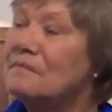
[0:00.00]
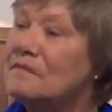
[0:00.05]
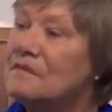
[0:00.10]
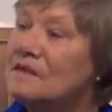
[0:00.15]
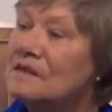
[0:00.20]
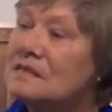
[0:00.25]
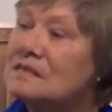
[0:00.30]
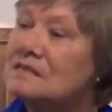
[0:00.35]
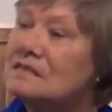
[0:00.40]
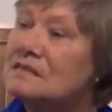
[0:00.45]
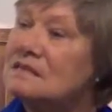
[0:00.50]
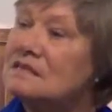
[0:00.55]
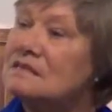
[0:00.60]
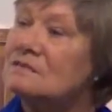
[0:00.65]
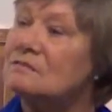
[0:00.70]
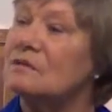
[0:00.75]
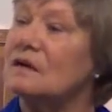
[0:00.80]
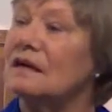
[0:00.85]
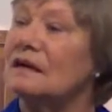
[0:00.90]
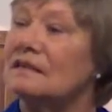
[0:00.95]
This
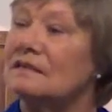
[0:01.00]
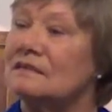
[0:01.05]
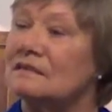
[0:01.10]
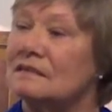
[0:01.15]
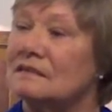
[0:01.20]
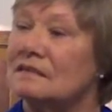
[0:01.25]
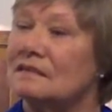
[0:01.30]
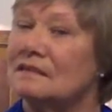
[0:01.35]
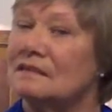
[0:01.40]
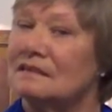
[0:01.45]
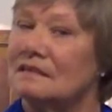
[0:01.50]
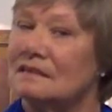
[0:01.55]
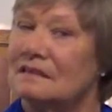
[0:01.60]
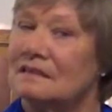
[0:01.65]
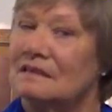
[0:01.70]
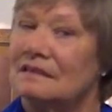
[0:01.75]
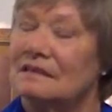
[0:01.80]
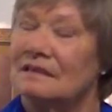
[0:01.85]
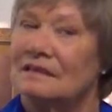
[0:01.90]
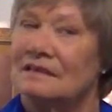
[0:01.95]
is what
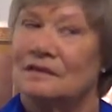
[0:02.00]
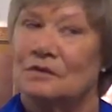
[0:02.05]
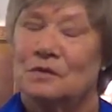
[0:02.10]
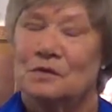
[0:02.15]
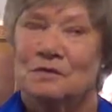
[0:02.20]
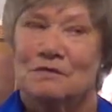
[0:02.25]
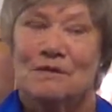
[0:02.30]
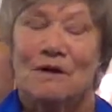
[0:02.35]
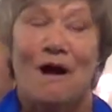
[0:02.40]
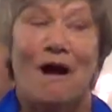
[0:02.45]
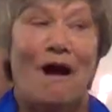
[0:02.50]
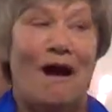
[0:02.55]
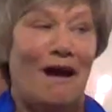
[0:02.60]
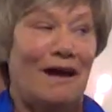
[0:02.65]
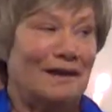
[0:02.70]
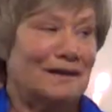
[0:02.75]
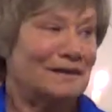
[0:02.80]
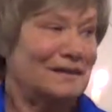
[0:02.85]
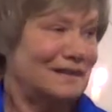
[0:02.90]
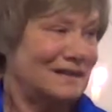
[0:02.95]

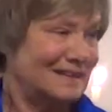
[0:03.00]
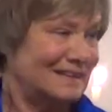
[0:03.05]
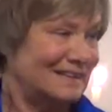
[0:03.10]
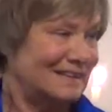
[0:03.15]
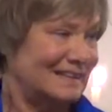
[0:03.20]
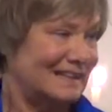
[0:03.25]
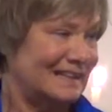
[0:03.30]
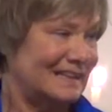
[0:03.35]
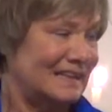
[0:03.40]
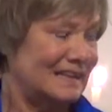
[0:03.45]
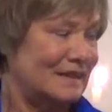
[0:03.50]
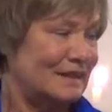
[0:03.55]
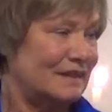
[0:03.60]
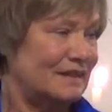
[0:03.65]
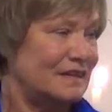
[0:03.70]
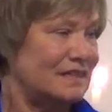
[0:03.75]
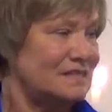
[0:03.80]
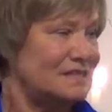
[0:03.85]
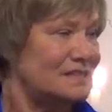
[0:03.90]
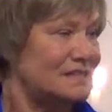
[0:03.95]
God, in
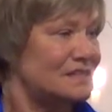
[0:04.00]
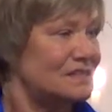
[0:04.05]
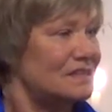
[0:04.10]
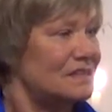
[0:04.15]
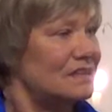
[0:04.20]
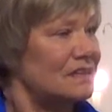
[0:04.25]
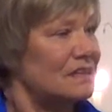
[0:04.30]
this